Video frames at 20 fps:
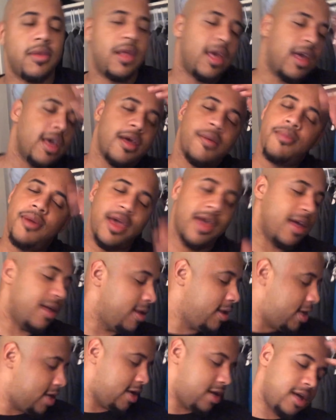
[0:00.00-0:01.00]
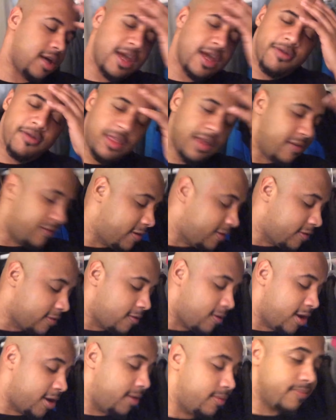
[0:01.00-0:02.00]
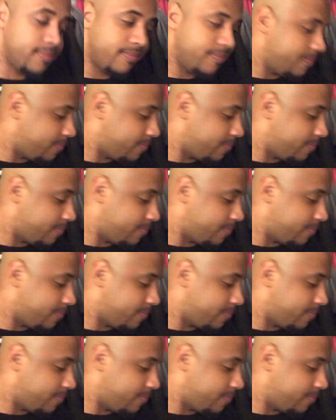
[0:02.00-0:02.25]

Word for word: Yeah, man. Yeah, everything's just great.